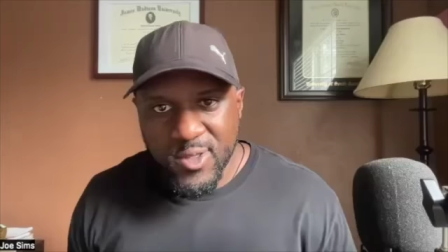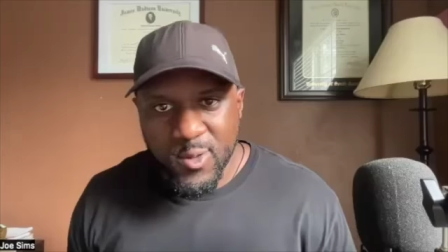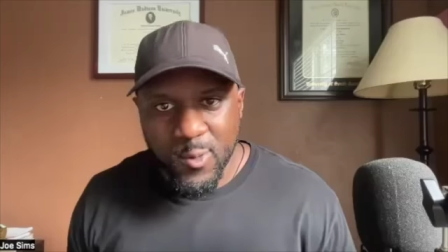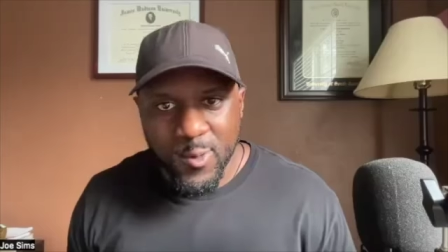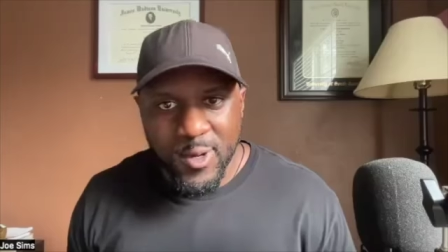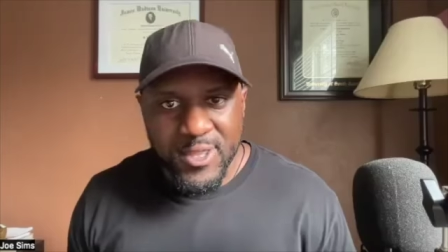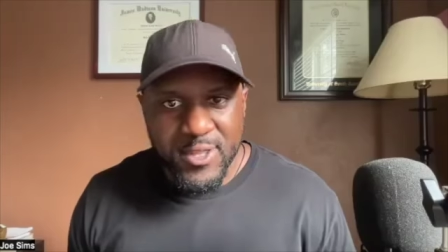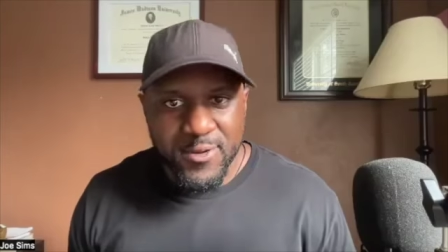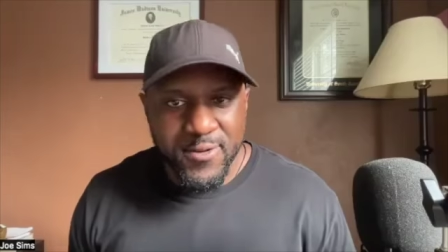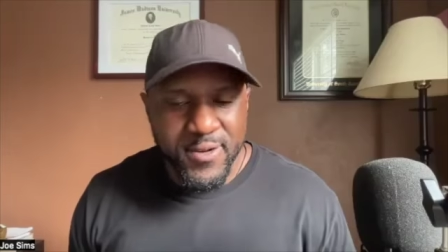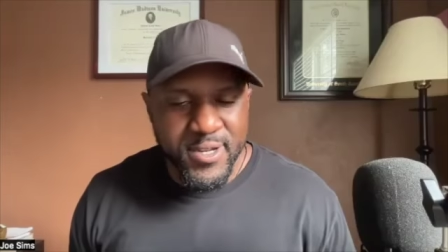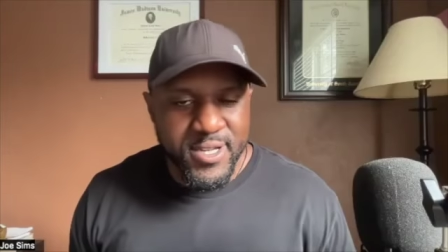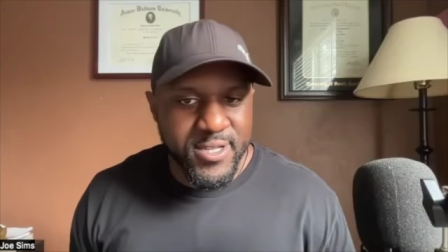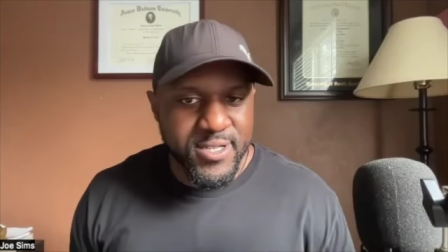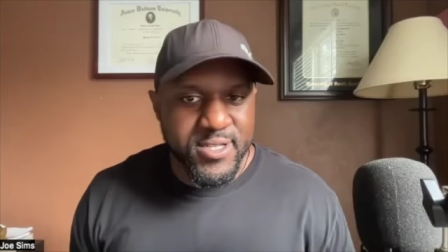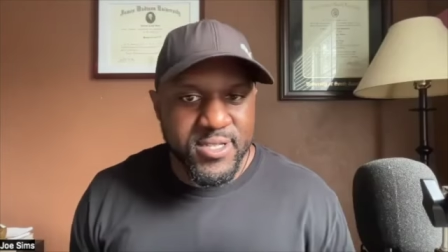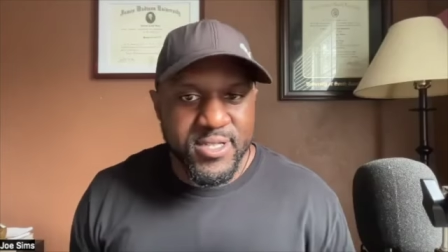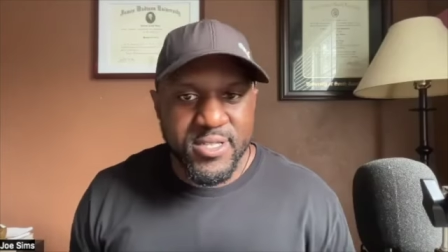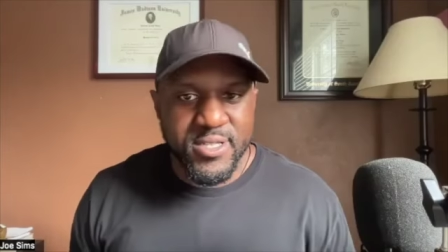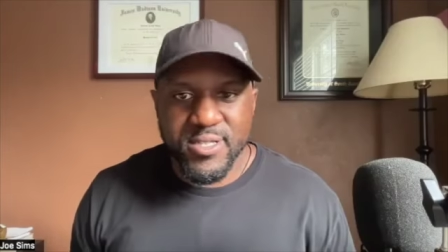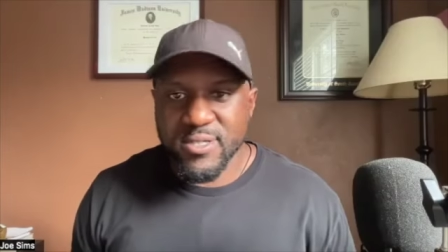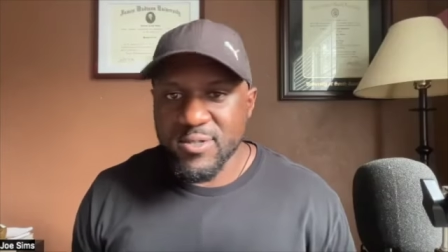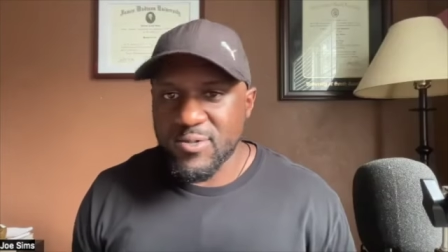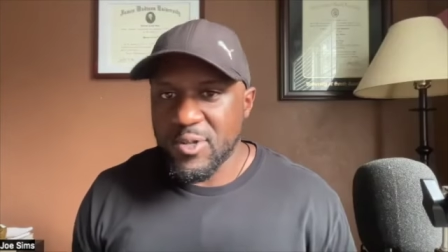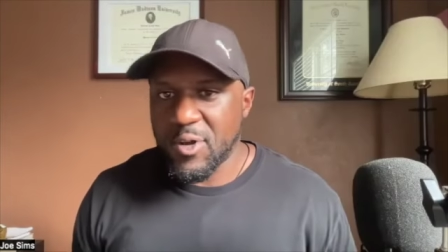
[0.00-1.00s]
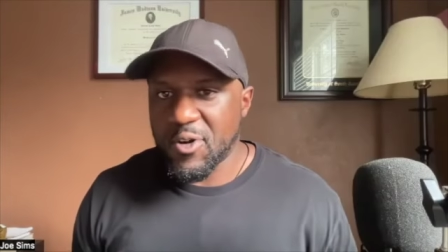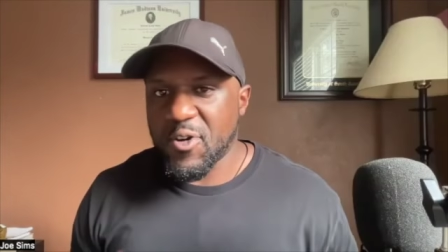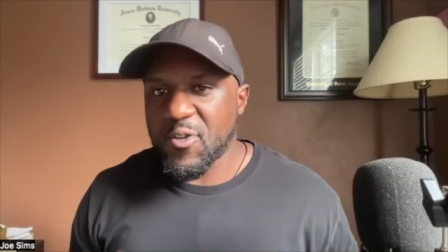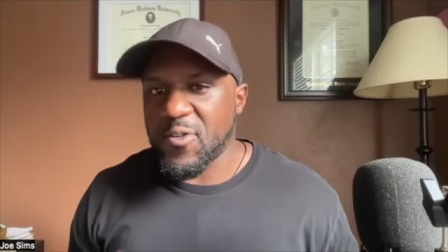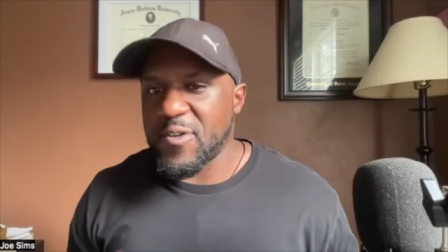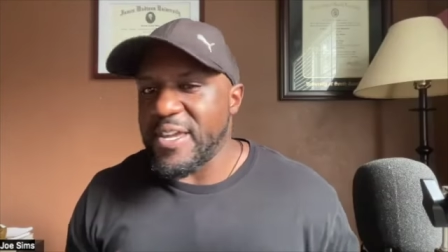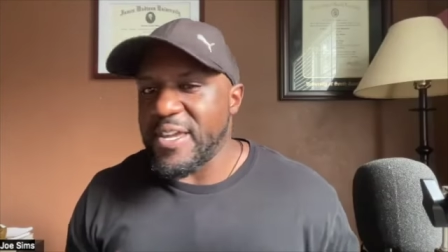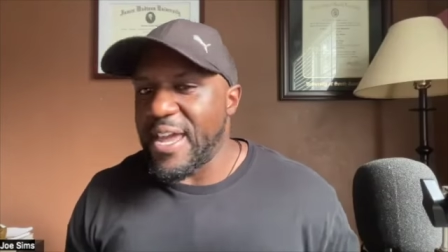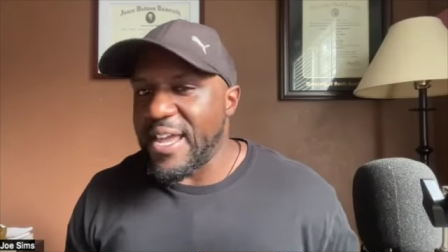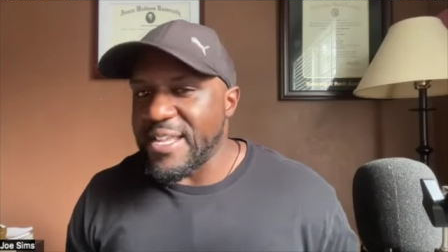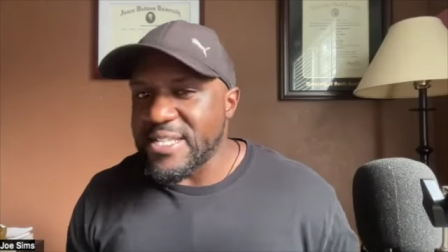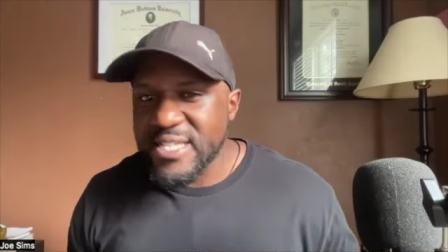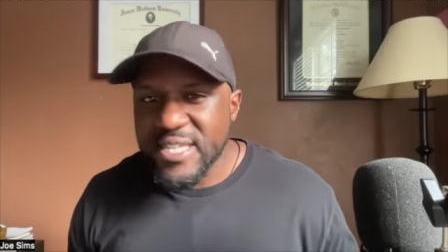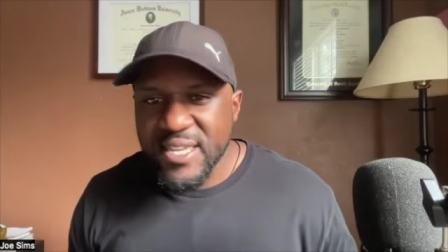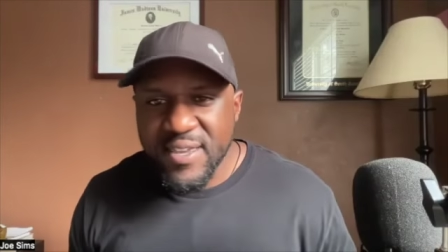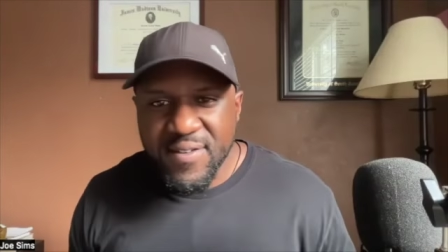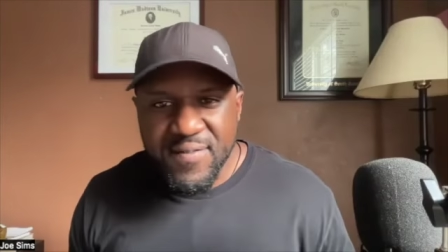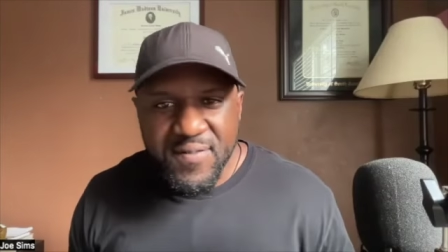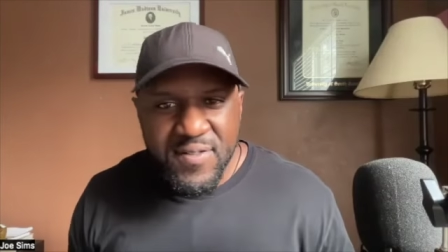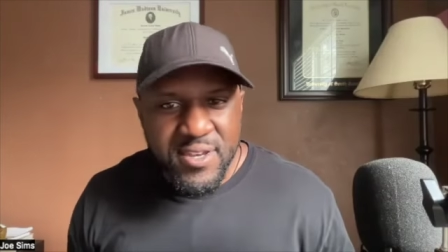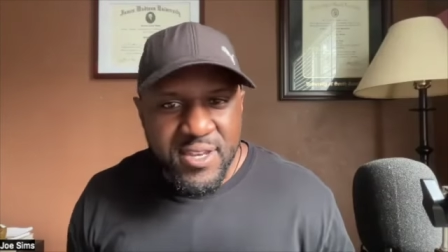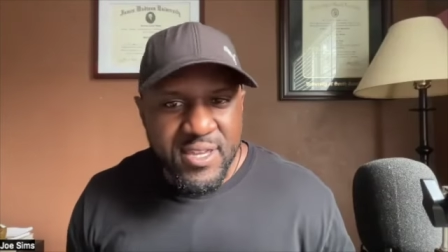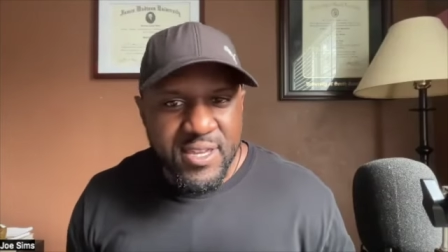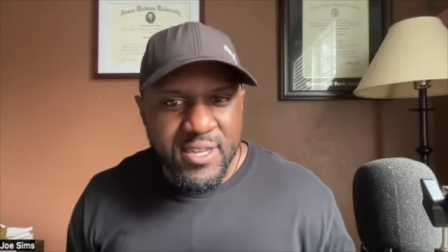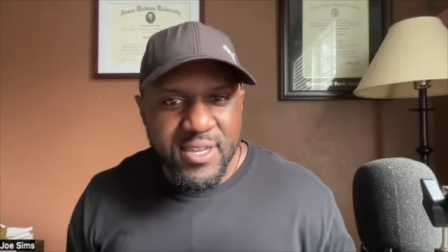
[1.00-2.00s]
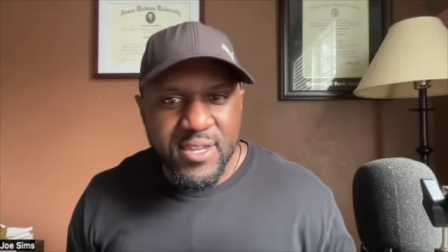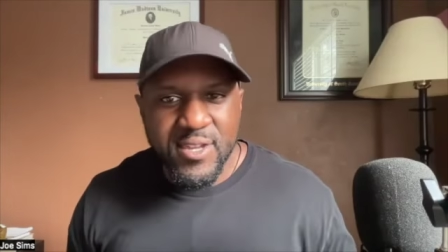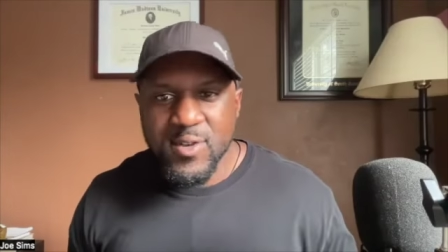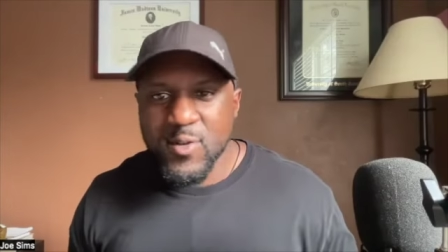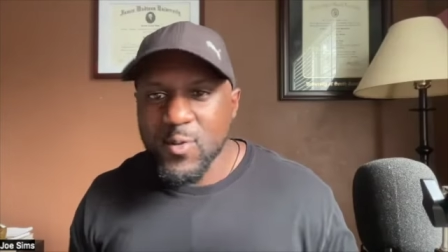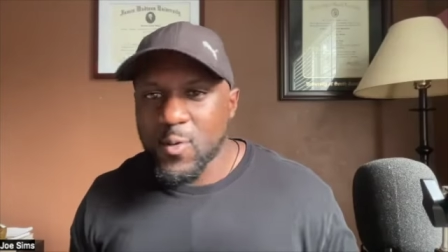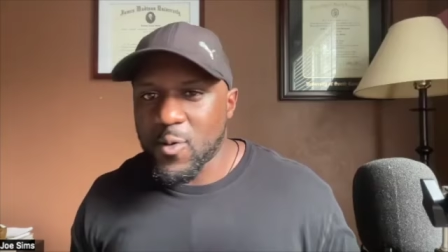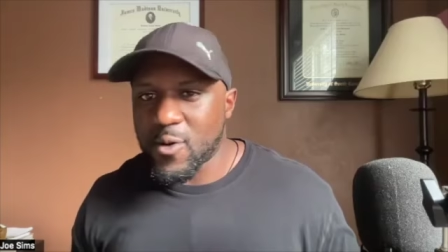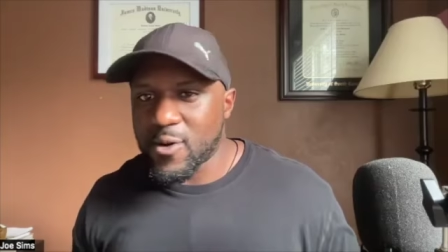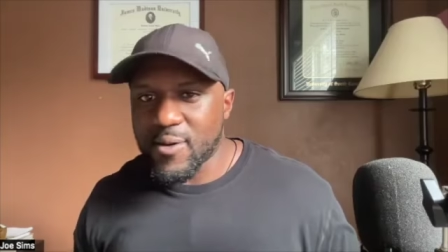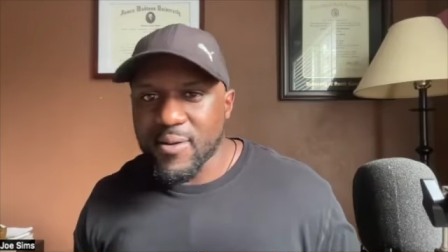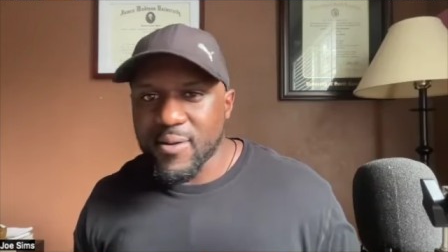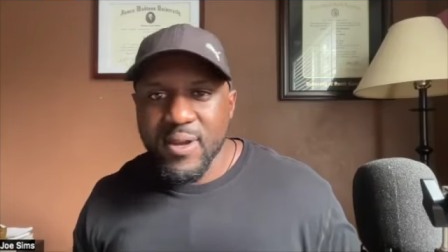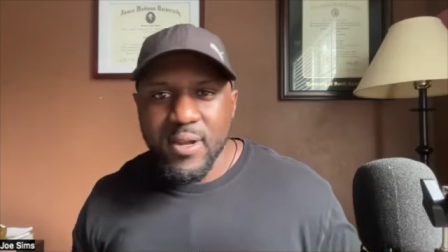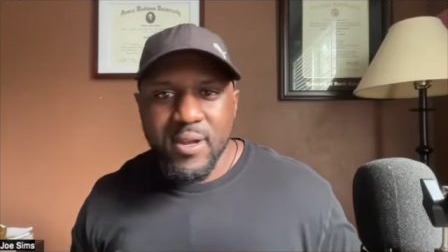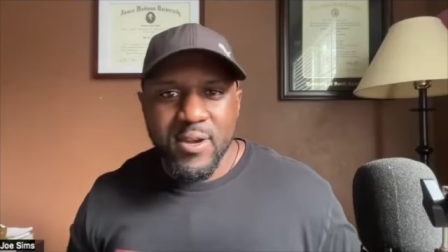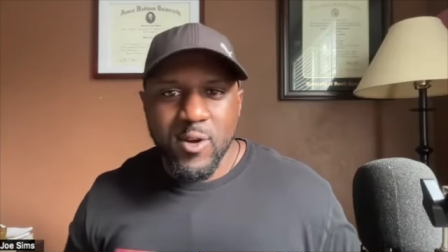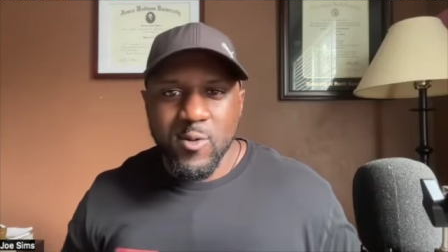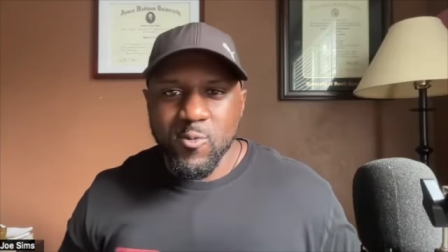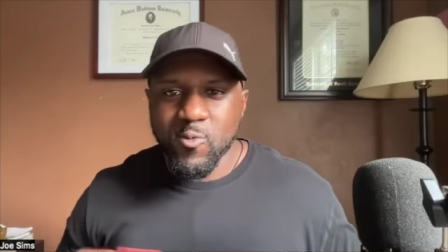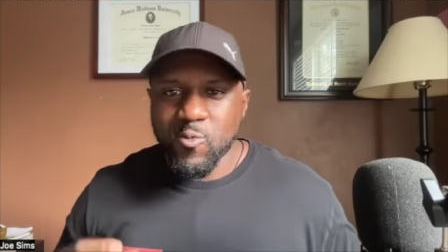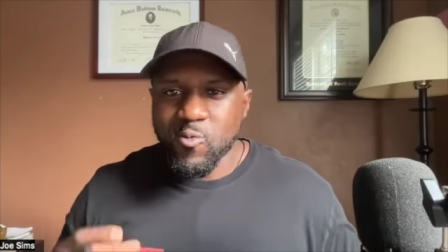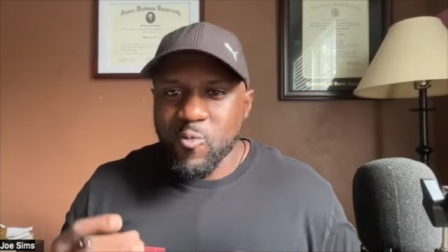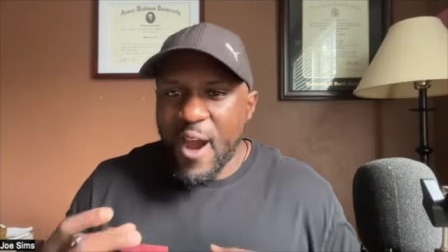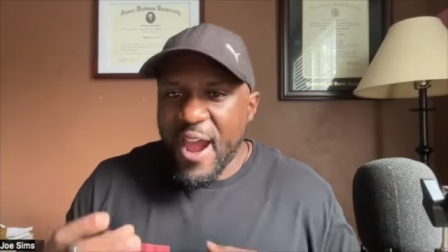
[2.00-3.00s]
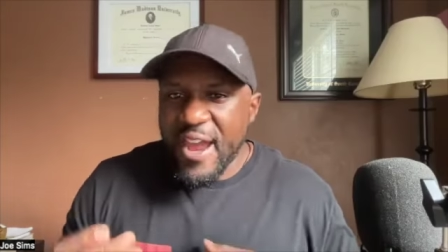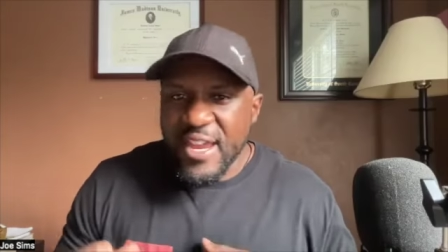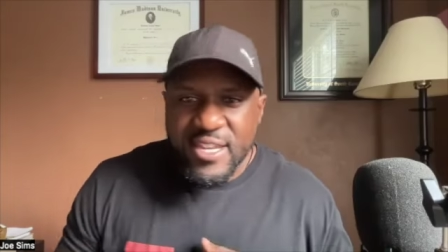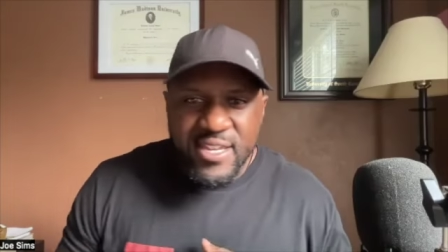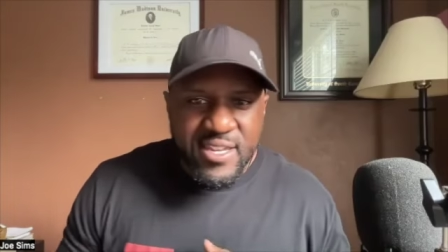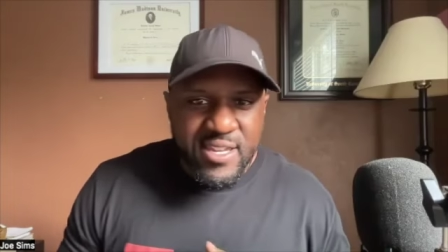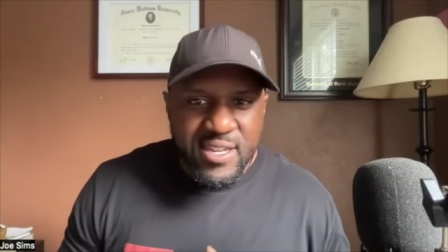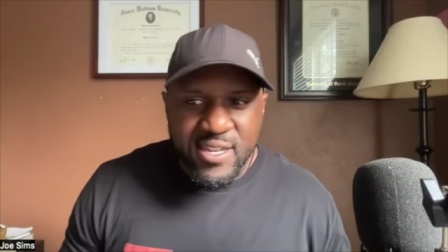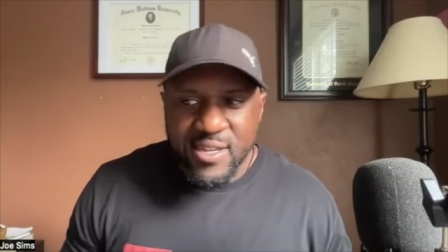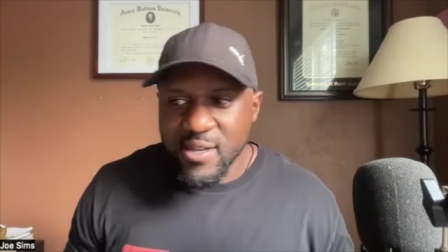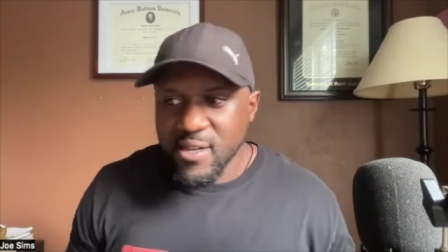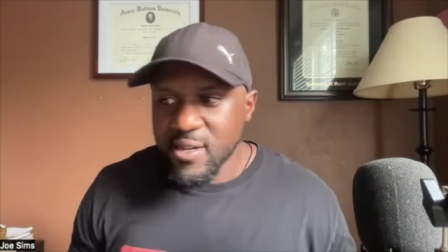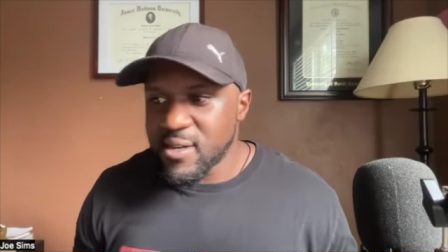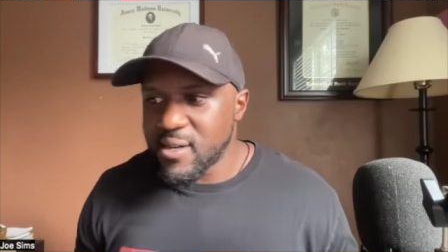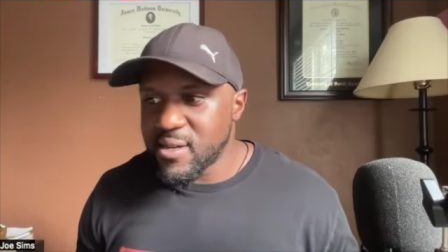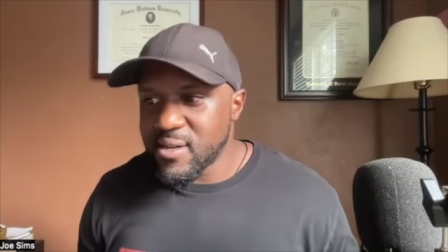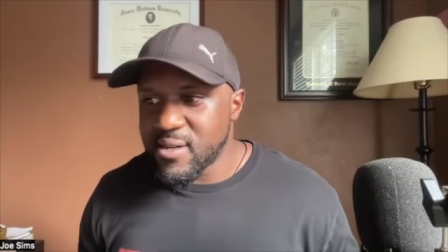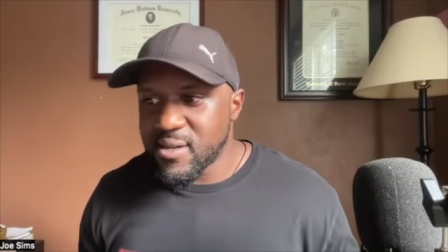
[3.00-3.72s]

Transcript: whether it's you know creativity or writing?